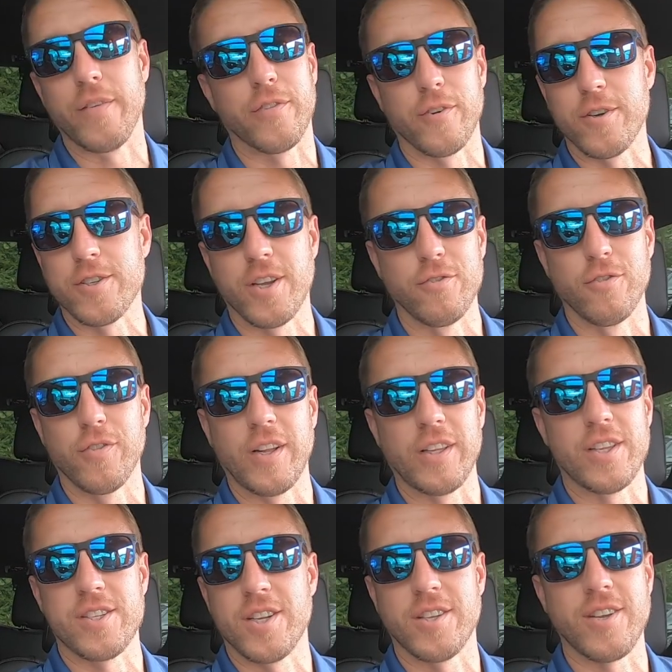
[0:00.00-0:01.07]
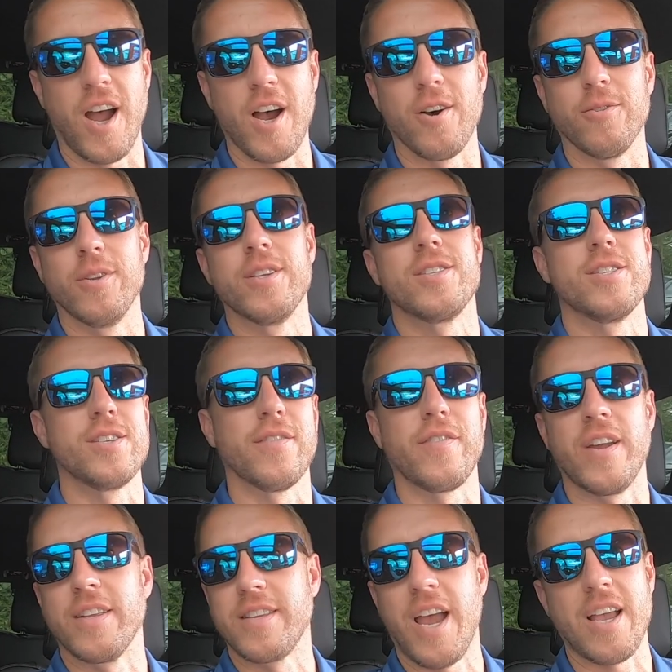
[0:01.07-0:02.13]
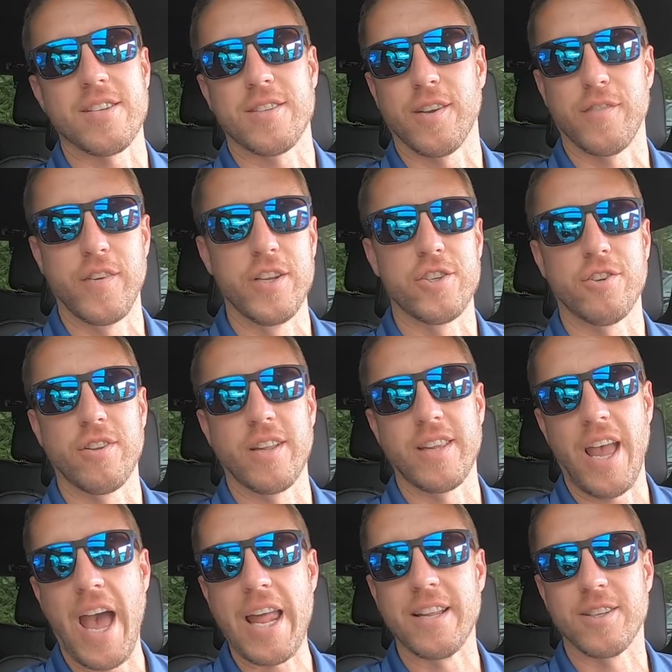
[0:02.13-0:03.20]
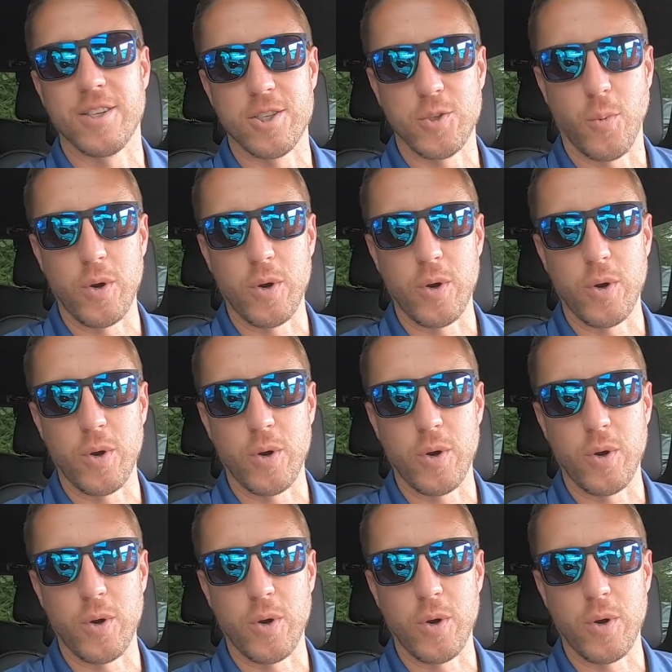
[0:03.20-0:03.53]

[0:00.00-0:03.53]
waiting for a sunroof like this in a Tahoe. This is a fantastic feature that they added to this